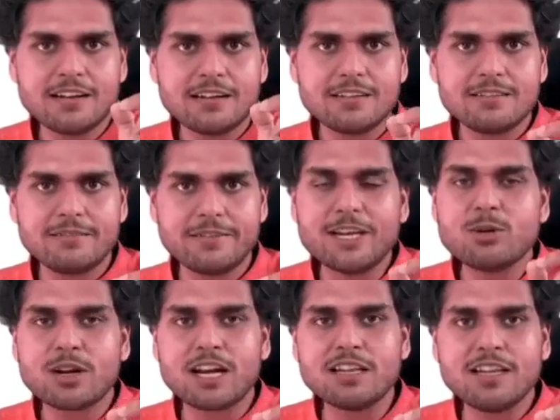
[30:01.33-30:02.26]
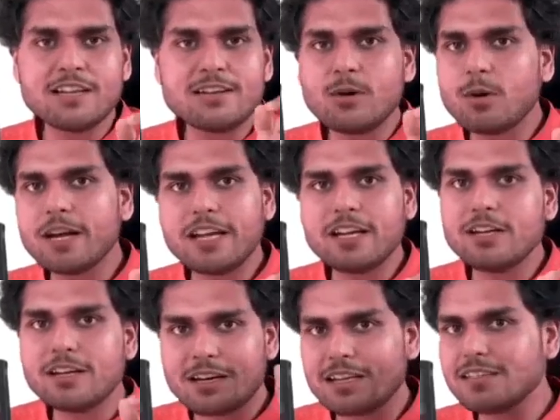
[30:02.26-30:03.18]
When you run the node and
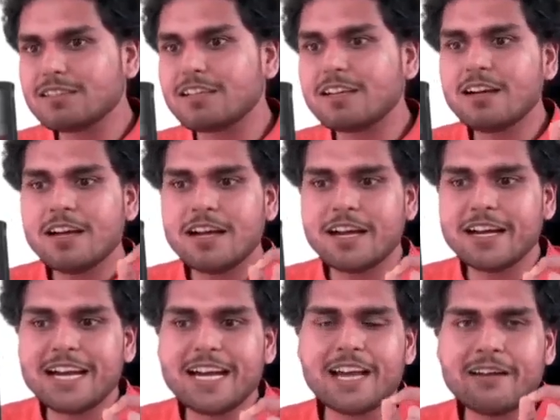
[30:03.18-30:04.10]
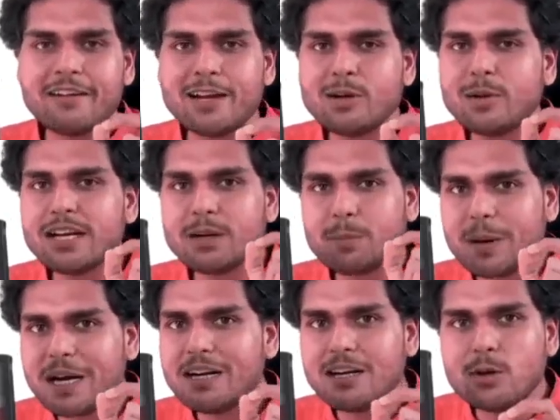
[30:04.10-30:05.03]
it runs in read, evaluate,
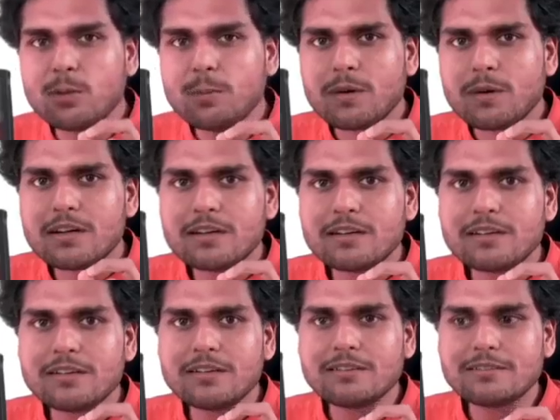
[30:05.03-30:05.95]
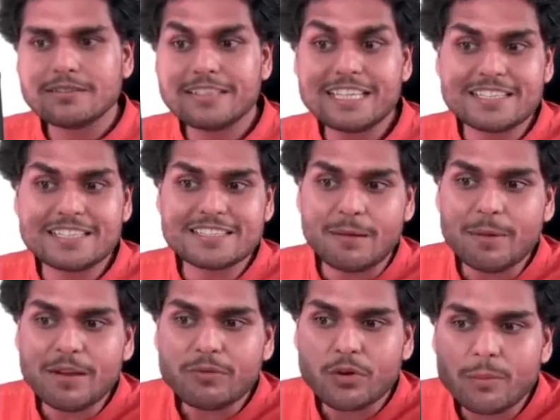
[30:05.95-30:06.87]
print loop. This is
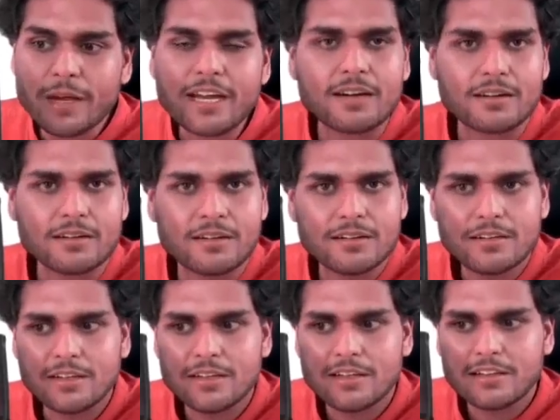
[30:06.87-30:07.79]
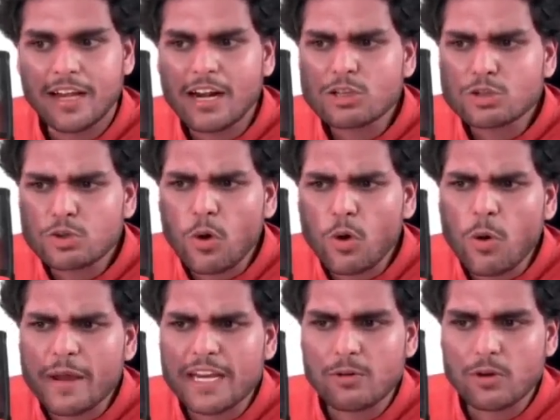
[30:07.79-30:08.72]
coming from here. There are so
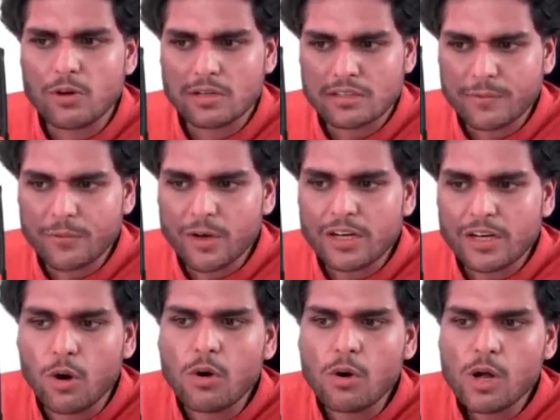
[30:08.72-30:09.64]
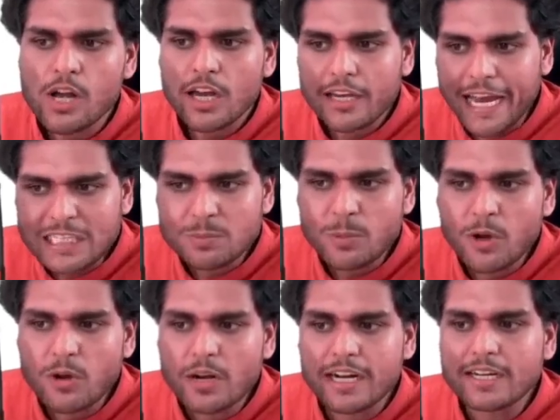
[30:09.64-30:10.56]
many more. If you'll go
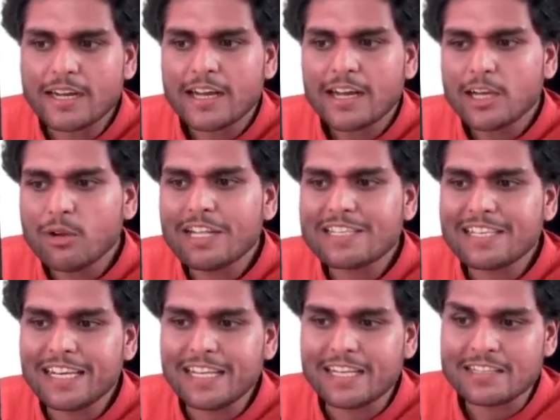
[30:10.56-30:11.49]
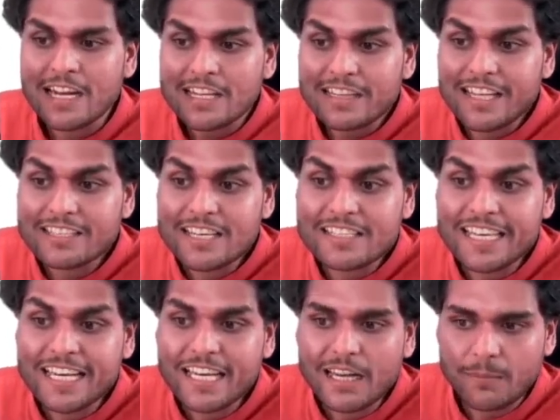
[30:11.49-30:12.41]
explore it, you will see this. This is
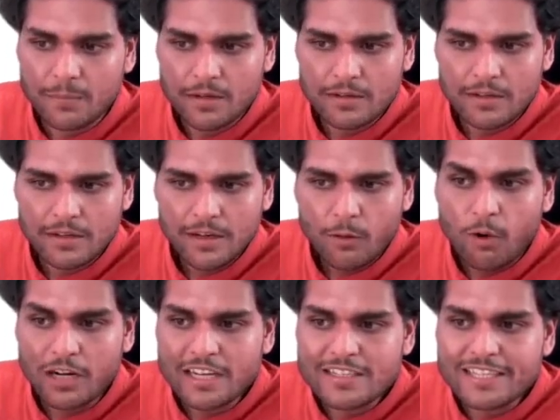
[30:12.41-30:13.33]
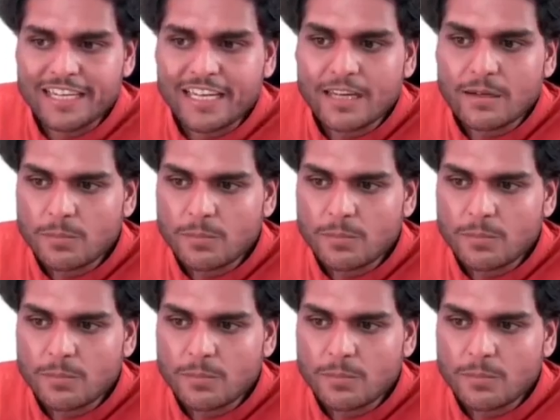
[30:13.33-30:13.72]
zlib. What is zlib?